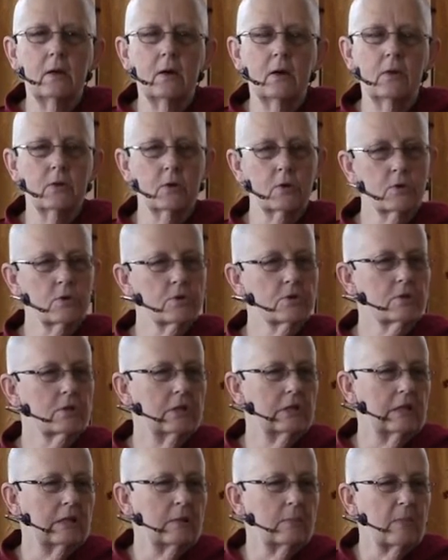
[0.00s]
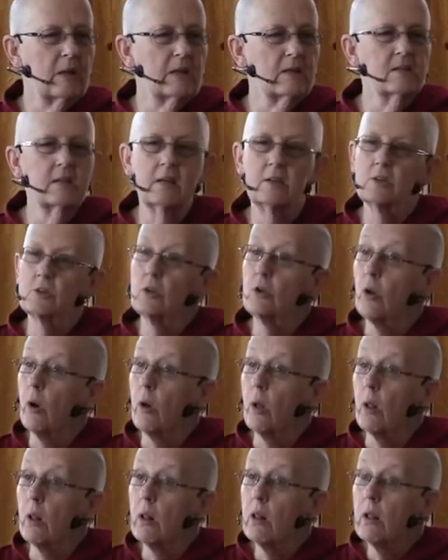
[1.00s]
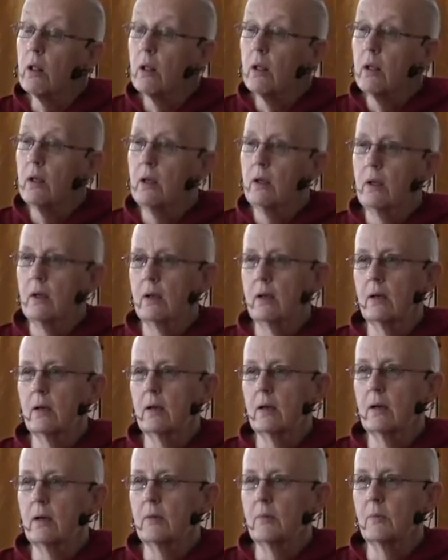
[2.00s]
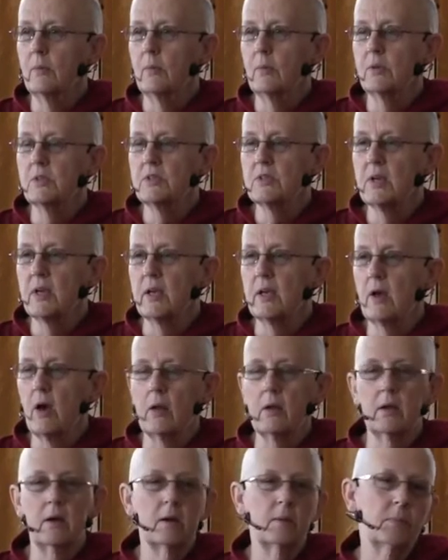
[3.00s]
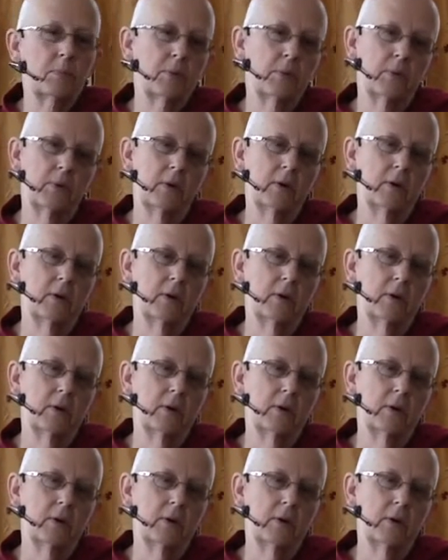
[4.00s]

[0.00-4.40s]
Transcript: on the cushion in the meditation hall. Once I got up,